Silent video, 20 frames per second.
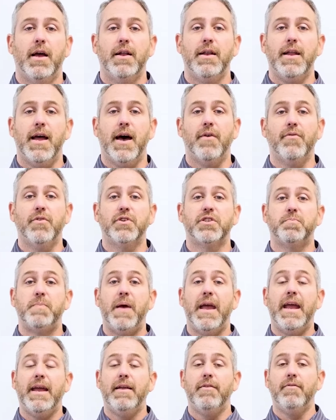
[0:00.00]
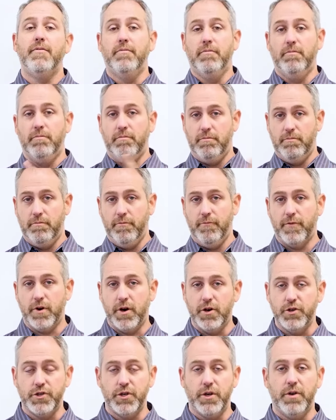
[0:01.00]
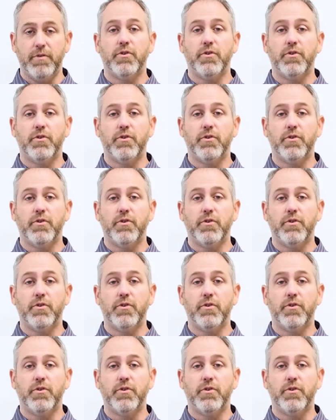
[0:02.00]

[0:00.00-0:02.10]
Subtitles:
Now the Spain version.